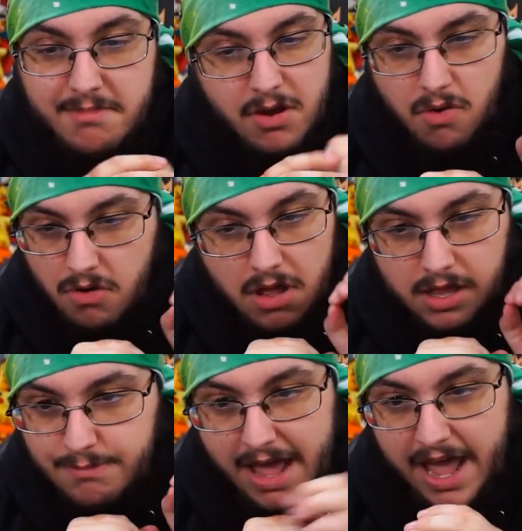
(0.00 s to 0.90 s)
me
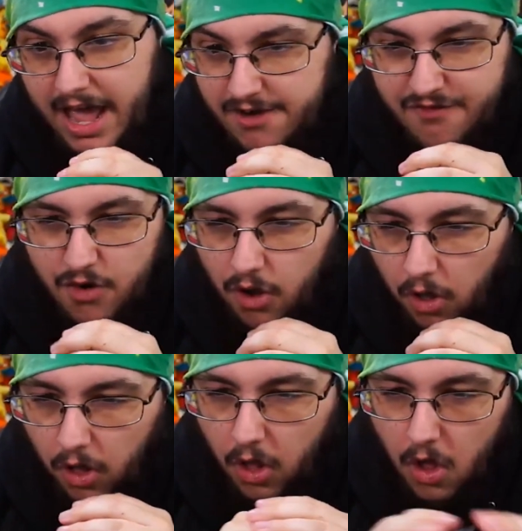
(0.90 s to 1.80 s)
really mad for a
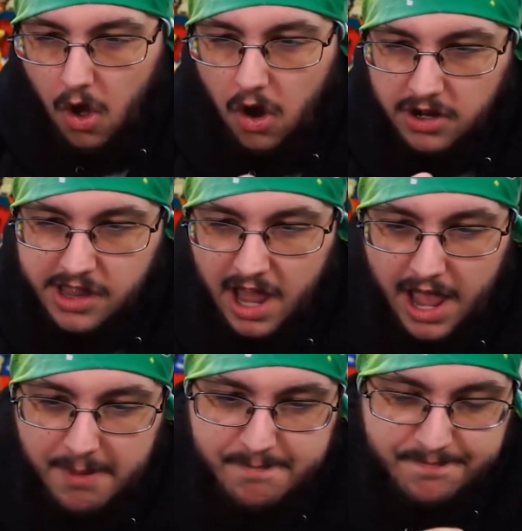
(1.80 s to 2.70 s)
long
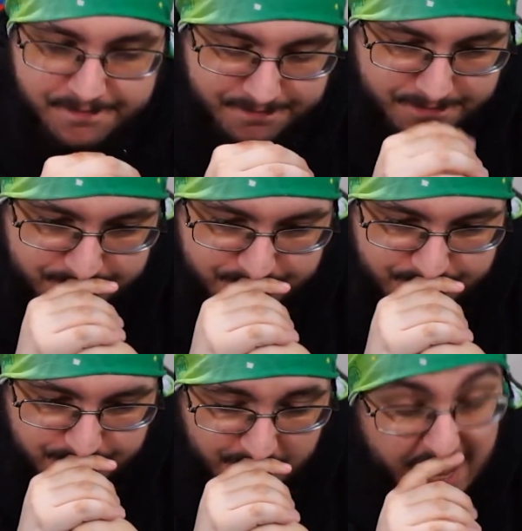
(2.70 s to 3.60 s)
time.
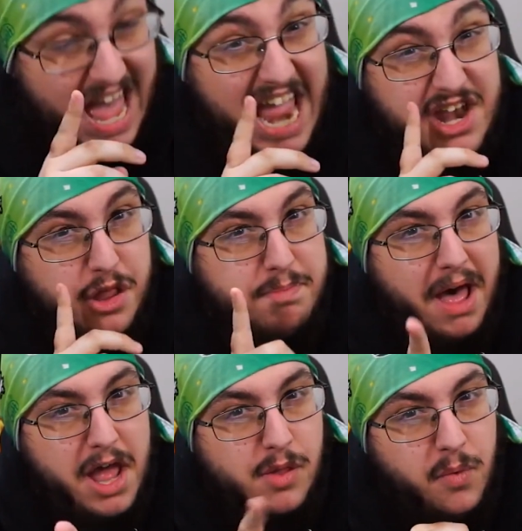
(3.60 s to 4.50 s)
I
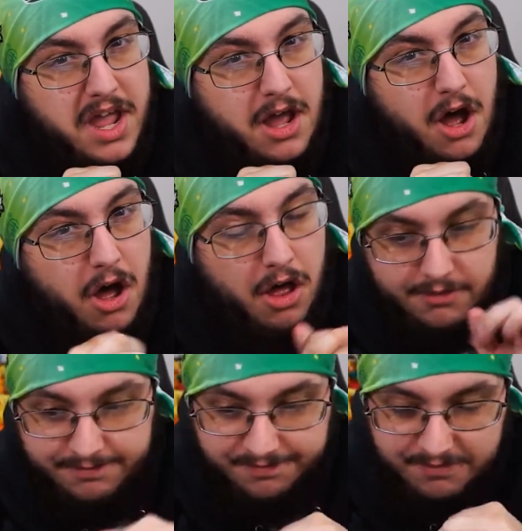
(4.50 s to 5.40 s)
despise Wingull
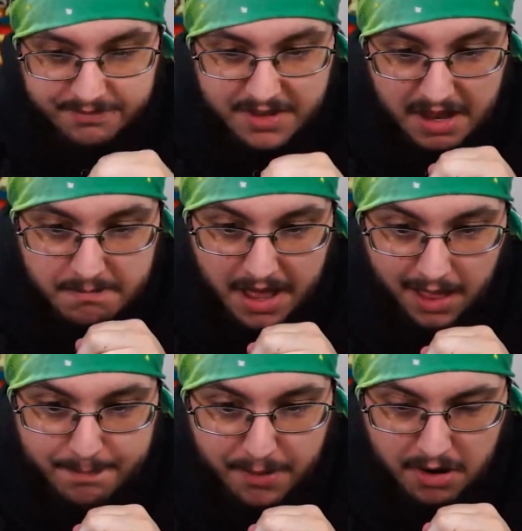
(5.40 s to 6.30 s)
and
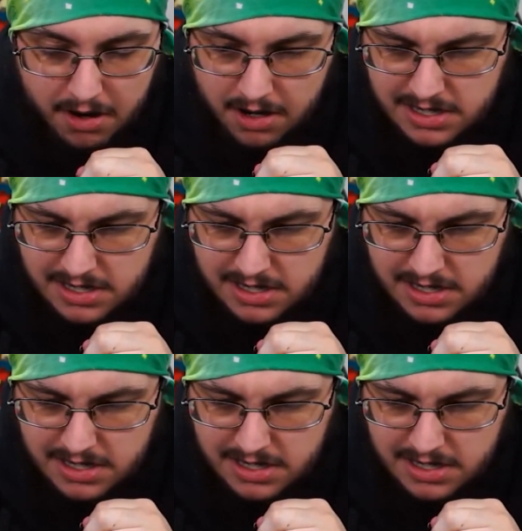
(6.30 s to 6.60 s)
Pelipper.